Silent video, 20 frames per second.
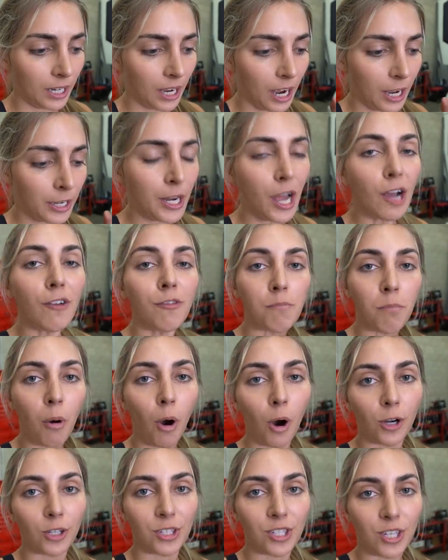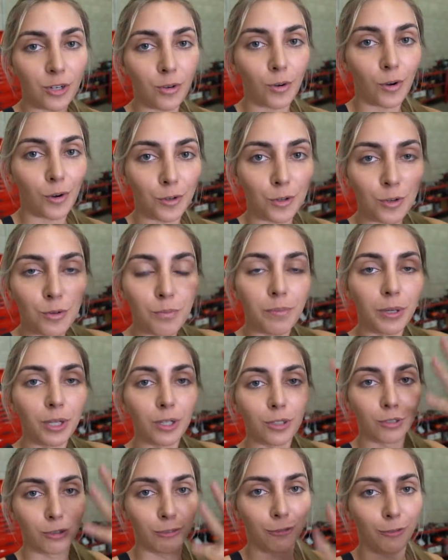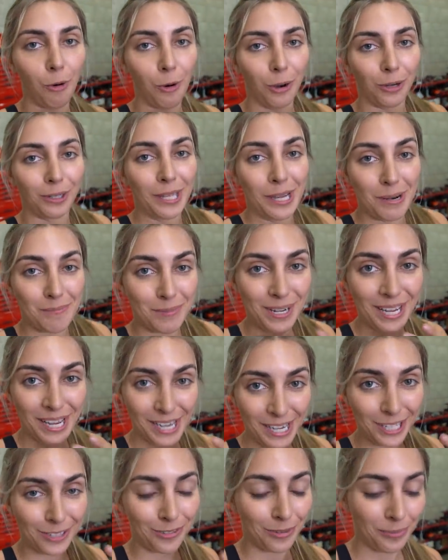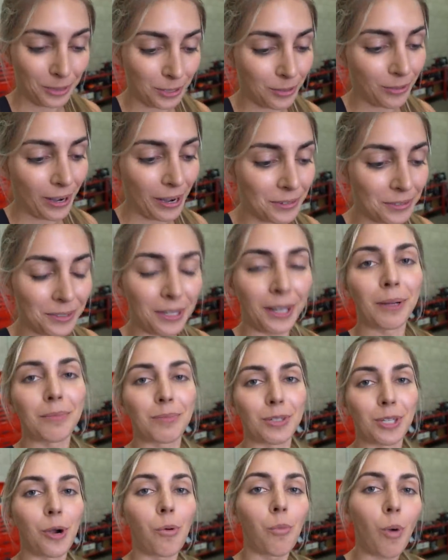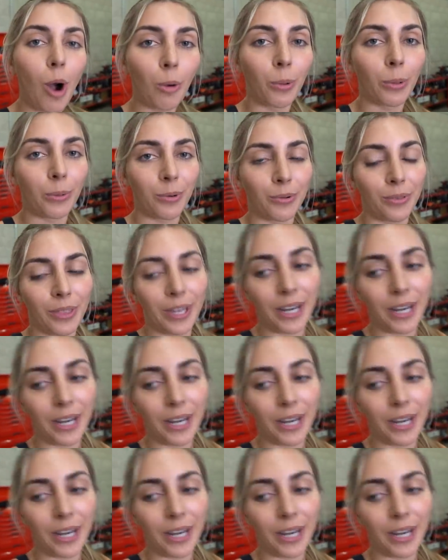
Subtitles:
enough parts in order to build 4 Lamborghinis from the ground up. So while we were